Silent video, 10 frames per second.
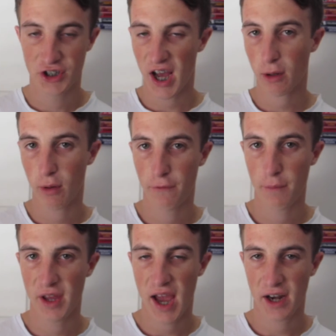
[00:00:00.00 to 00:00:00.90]
Chautauqua for
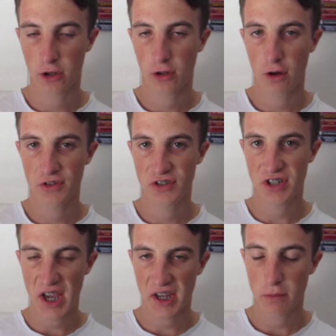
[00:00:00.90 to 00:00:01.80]
me at a close
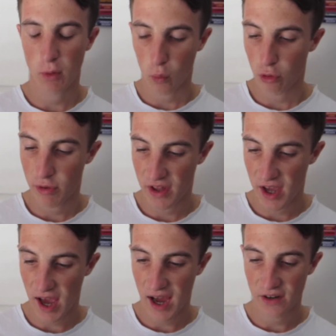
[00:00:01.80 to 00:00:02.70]
second, but we'll be
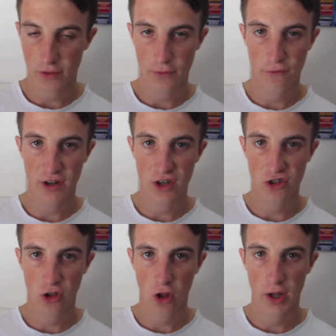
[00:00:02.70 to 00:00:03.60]
there at the
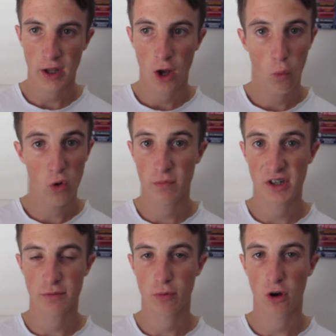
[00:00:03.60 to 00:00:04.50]
finish line. Wouldn't be
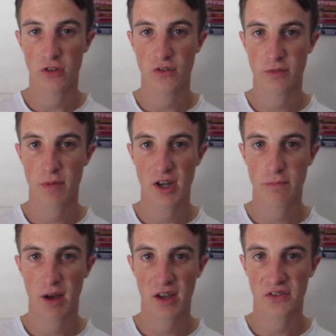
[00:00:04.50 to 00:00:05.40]
surprised if it speeds
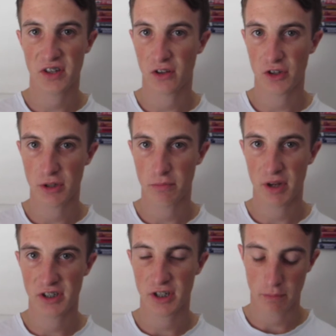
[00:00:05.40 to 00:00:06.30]
past English and
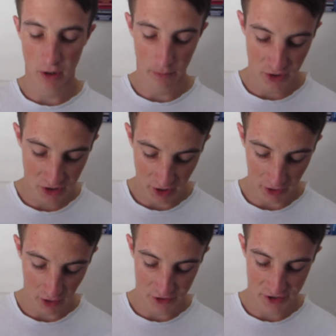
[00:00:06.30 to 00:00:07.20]
beats it, but I'm just going
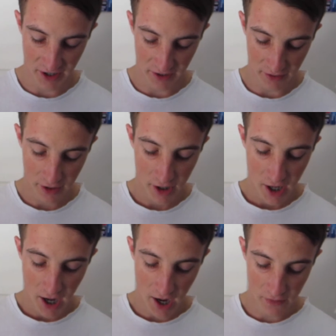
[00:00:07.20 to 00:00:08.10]
to go second.
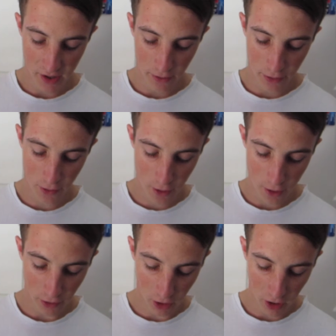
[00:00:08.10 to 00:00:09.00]
And then
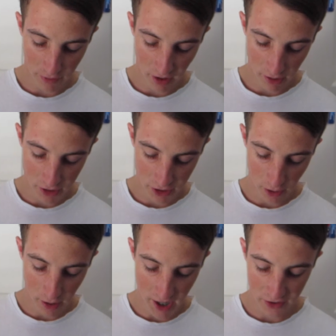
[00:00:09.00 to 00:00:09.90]
third, I'm going to
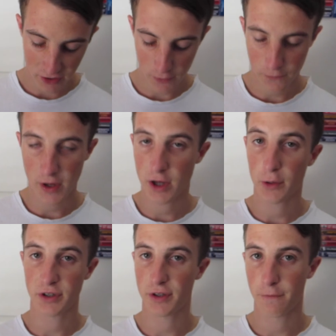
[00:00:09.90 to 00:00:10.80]
go Exo Fear,
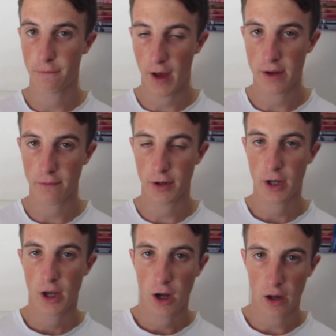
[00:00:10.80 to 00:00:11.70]
who is the favourite.
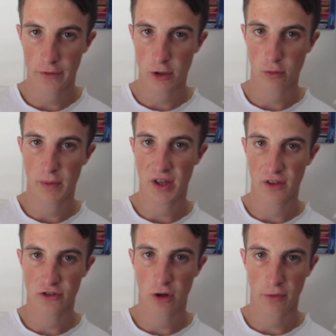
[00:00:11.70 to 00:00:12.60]
I think it will be in
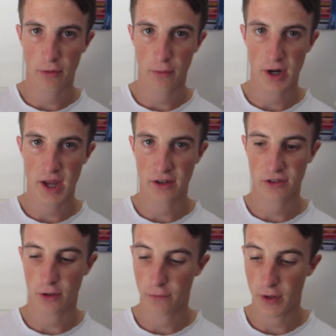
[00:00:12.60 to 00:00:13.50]
the top 3.
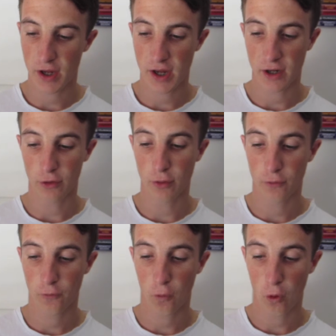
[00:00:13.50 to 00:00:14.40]
Exo Fear in good
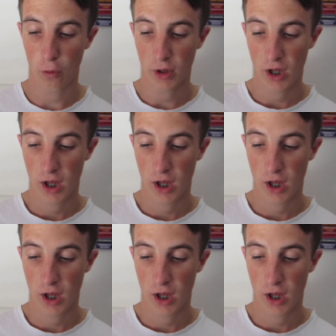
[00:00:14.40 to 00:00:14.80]
form.